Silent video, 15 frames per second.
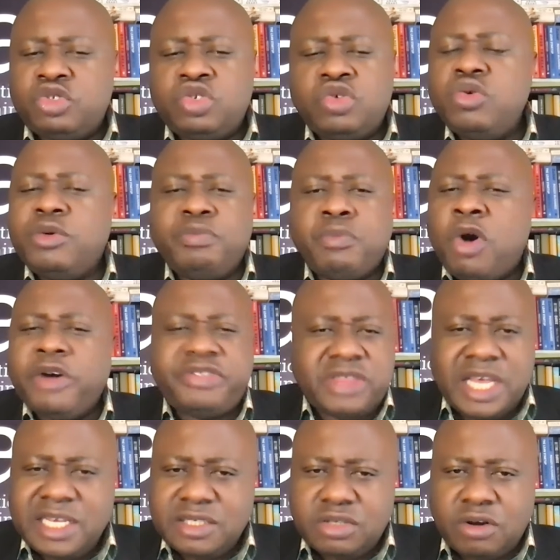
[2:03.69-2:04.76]
two more
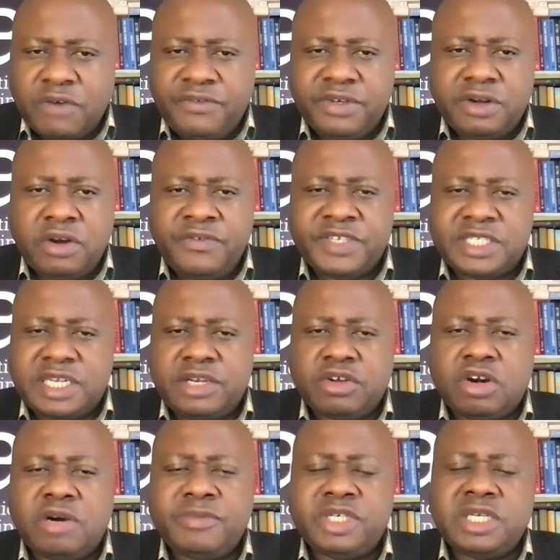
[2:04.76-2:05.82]
things obviously
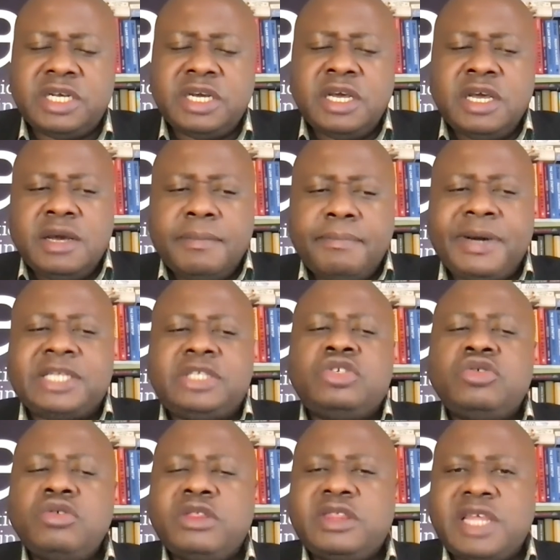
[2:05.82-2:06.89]
in common, but
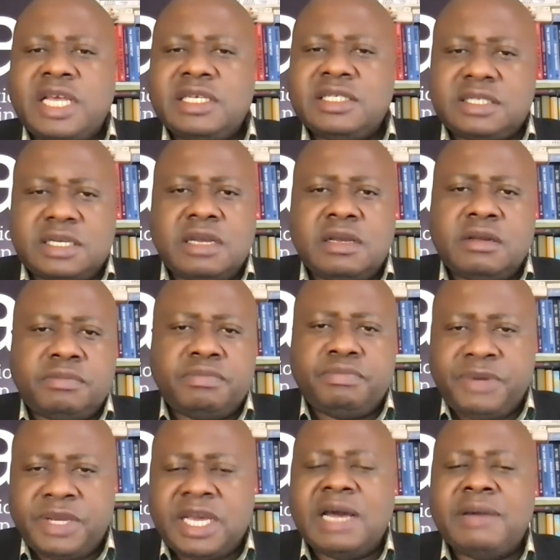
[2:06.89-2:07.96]
two things
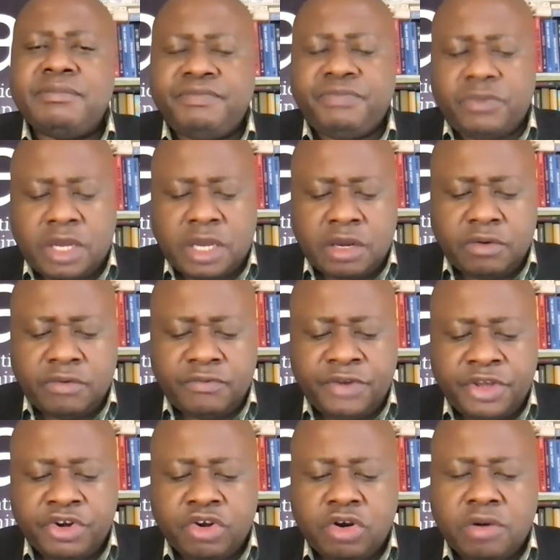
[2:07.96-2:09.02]
become
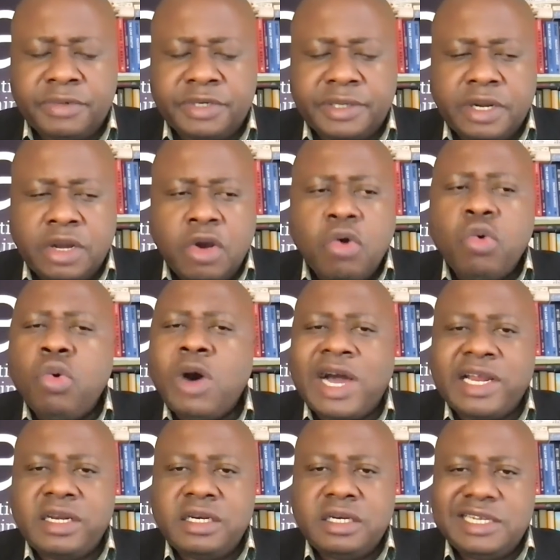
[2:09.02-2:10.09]
very common.
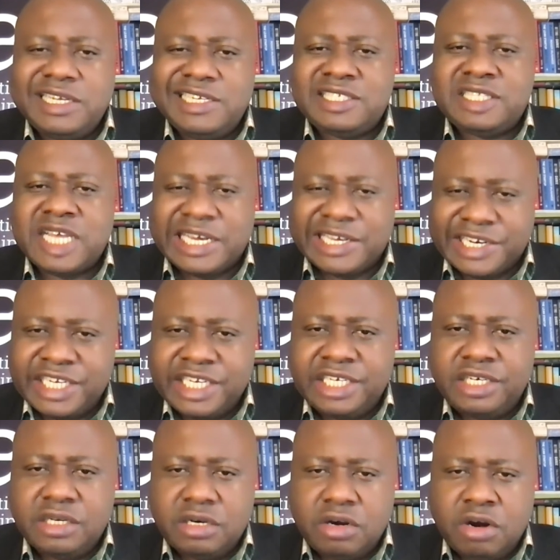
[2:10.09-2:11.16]
One is the
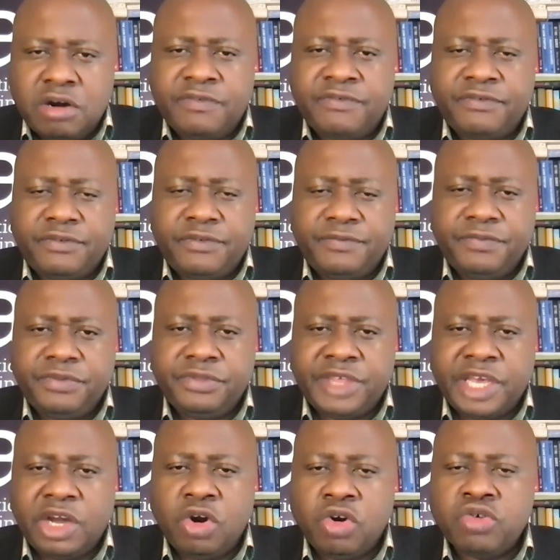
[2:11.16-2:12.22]
greed of
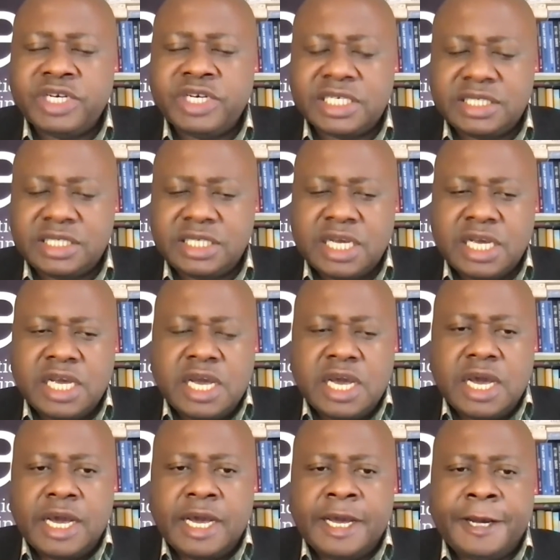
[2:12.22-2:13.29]
the owners.
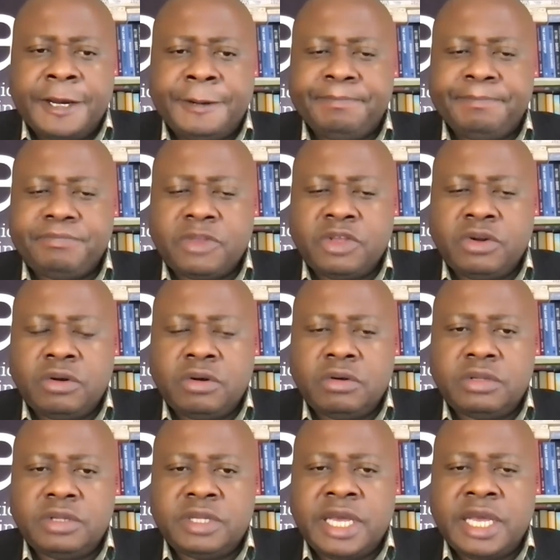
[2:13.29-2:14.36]

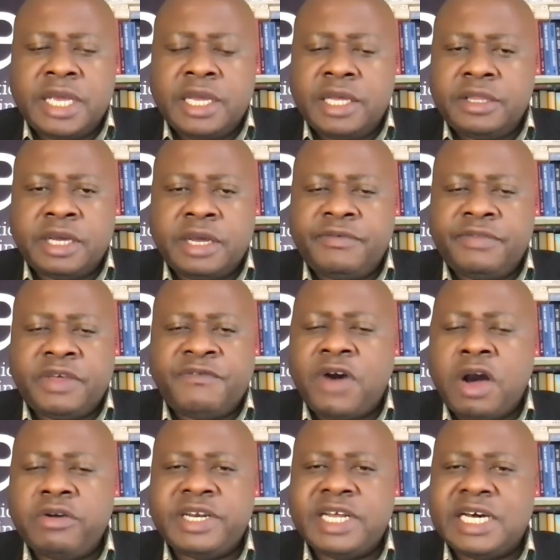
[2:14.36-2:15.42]
The
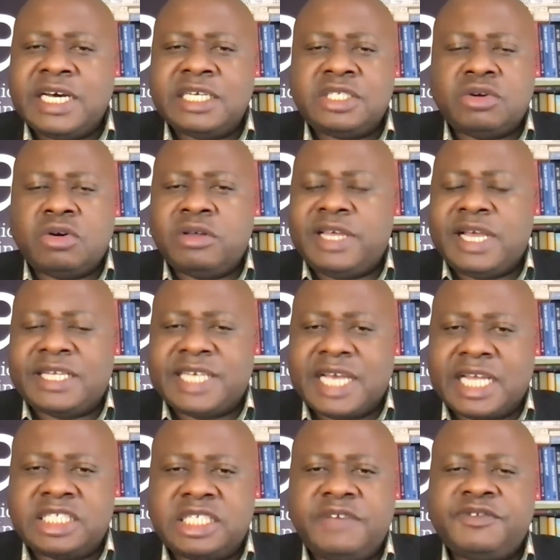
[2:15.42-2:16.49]
founders or the
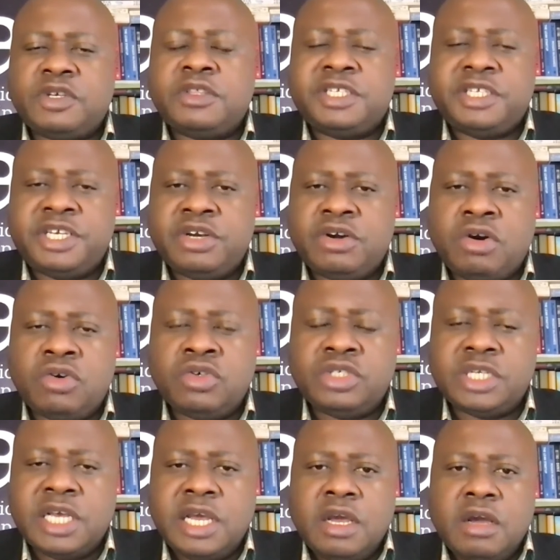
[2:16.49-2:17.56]
executives or the CEOs